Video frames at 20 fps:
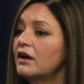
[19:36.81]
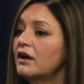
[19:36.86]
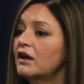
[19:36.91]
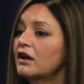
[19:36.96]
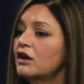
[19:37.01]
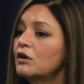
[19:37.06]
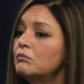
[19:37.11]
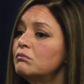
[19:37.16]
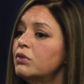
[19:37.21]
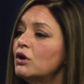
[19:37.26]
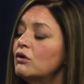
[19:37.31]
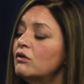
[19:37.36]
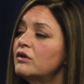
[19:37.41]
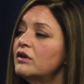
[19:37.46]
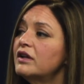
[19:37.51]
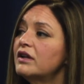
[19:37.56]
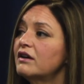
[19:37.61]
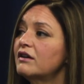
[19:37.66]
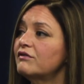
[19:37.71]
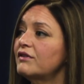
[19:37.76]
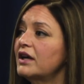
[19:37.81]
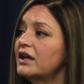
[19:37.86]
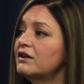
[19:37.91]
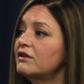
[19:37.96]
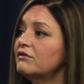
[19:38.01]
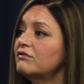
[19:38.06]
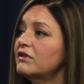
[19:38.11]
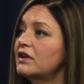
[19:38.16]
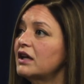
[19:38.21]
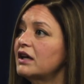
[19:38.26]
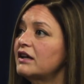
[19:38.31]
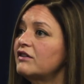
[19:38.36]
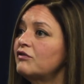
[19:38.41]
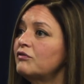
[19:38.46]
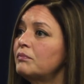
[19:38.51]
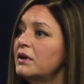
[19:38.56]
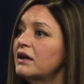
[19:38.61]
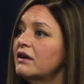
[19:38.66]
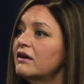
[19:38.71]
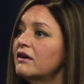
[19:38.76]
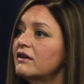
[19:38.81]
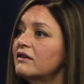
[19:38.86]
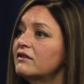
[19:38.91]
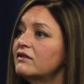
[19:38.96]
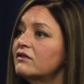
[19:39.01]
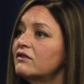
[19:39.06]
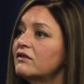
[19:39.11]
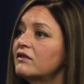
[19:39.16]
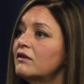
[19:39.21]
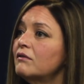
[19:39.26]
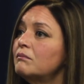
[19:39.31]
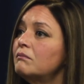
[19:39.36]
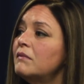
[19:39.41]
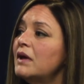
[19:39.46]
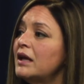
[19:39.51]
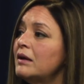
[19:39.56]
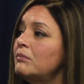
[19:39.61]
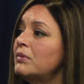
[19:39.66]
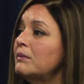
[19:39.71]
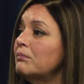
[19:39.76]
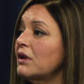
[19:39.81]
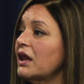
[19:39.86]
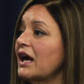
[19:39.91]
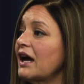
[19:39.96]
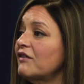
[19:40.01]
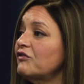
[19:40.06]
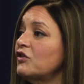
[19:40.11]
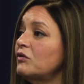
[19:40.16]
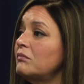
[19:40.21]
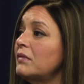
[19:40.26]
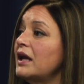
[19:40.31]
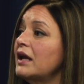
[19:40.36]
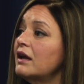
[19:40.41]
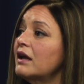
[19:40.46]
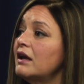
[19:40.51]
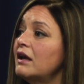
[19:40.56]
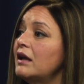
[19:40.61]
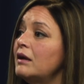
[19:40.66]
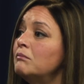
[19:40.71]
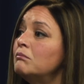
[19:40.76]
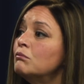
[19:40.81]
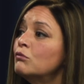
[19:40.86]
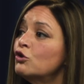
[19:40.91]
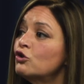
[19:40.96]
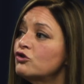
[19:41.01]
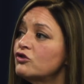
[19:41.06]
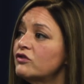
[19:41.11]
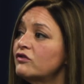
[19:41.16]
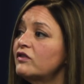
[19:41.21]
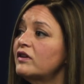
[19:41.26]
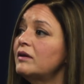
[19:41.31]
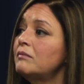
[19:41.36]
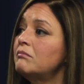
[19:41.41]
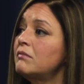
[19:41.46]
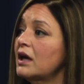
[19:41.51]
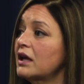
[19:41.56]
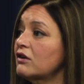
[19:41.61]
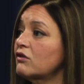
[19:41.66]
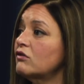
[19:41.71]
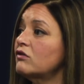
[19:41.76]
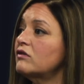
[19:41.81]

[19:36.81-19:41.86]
component of end of life, because many people have to make emergency medical